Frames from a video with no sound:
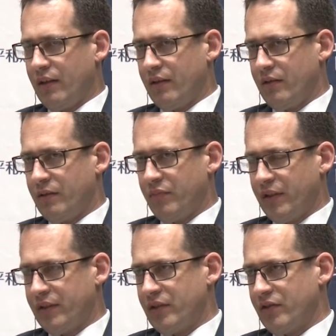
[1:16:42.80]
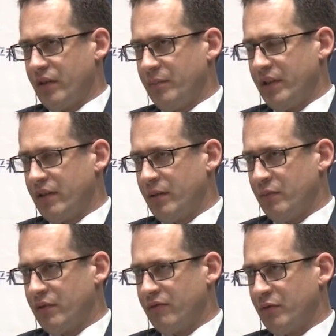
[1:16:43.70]
There, President Trump and a
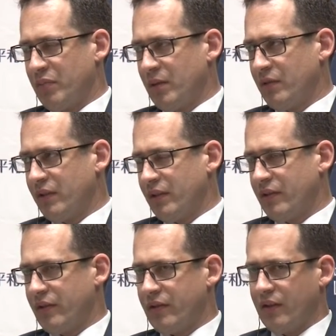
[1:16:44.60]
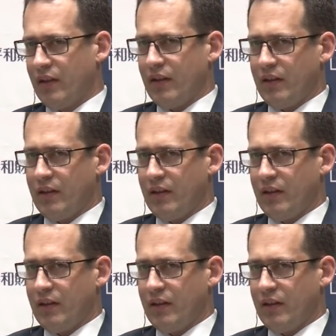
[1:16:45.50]
number of Republicans